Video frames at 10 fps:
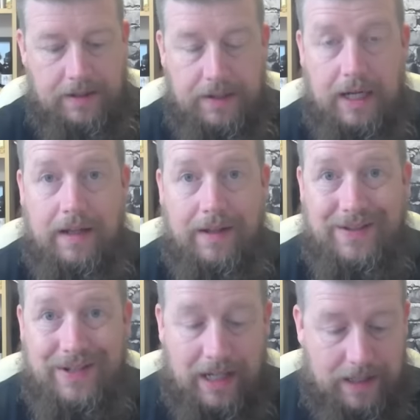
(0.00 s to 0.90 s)
I said at the
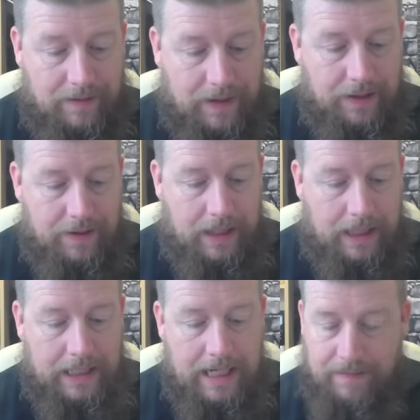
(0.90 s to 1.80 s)
start of this,
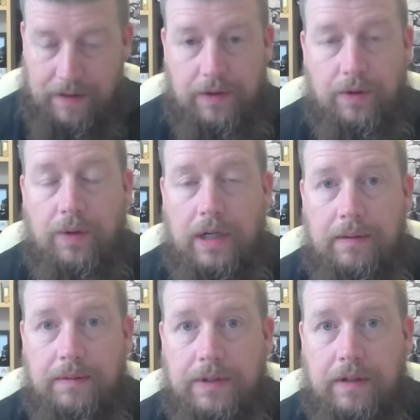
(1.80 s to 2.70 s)
I never thought
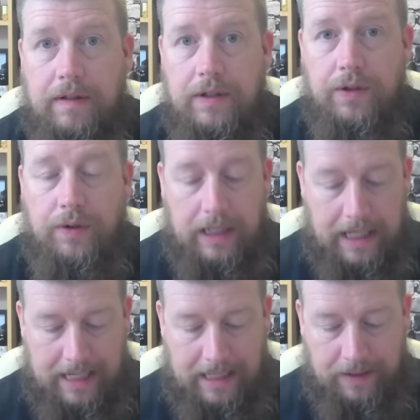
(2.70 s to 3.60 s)
I was going to enjoy
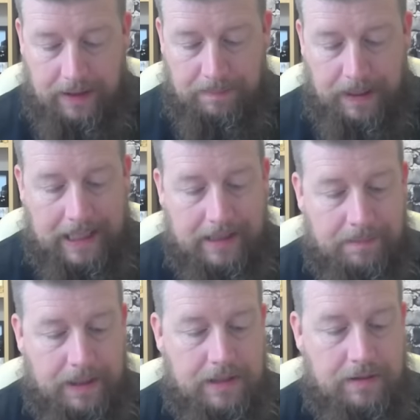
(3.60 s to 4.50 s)
anything
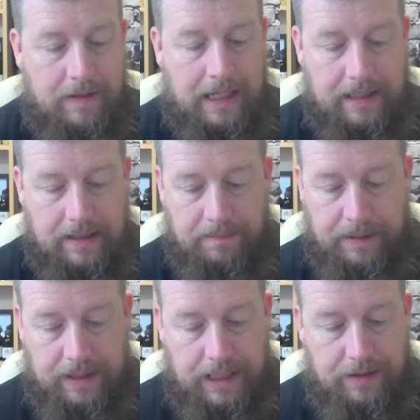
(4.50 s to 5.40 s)
peanut butter related,
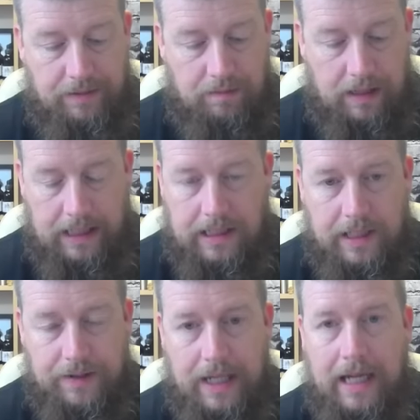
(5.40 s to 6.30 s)
but this really
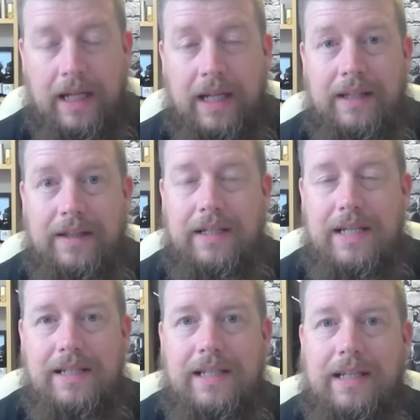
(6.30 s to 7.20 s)
does. That the
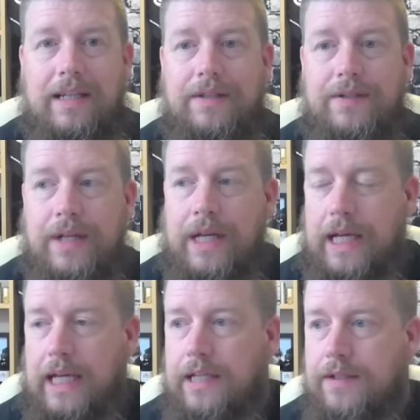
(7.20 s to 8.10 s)
nuttiness
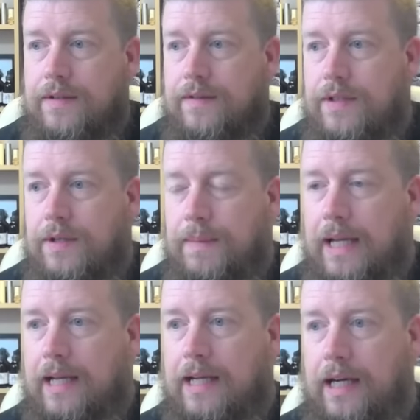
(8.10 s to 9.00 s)
is, to
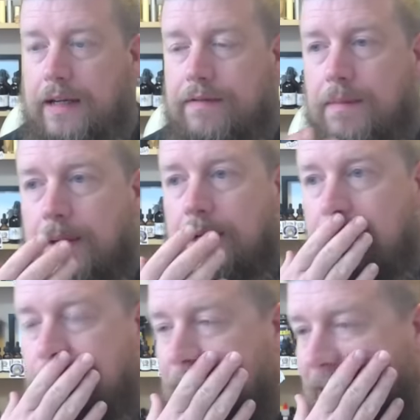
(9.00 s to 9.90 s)
me, it kind of
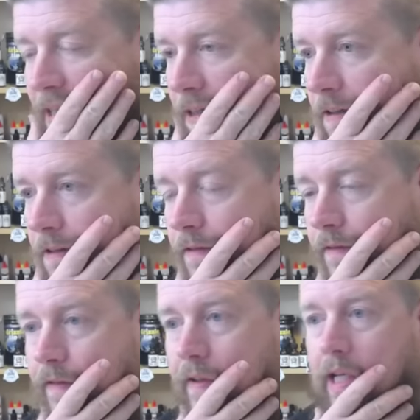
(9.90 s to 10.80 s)
reminds me
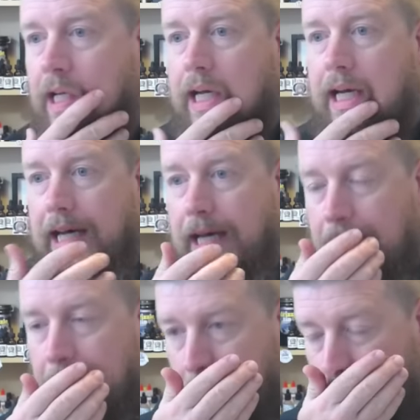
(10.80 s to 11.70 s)
of
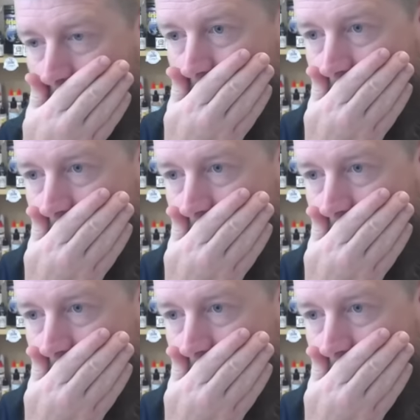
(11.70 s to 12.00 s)
some